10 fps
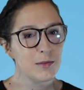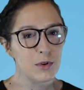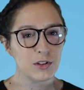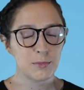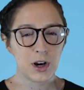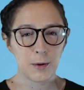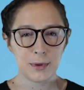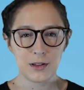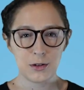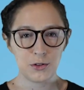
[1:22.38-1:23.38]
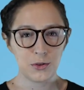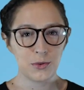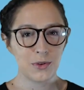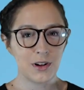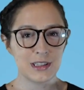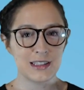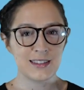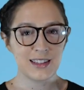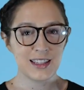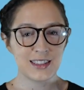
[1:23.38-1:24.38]
the most popular tool on this
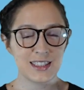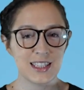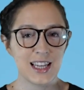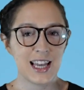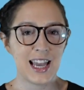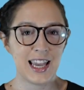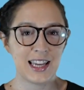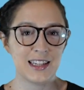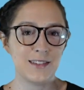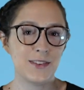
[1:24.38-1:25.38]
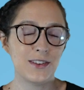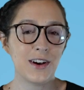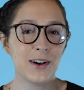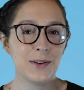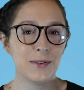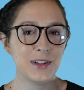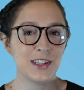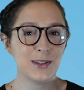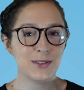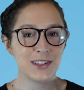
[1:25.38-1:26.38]
list, and if you're not
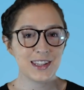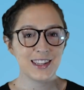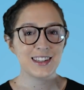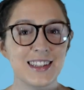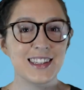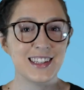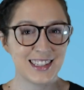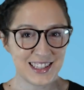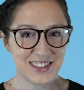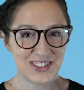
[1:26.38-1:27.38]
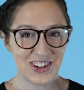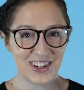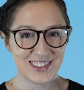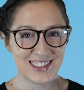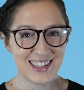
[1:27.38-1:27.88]
already using it, you need to start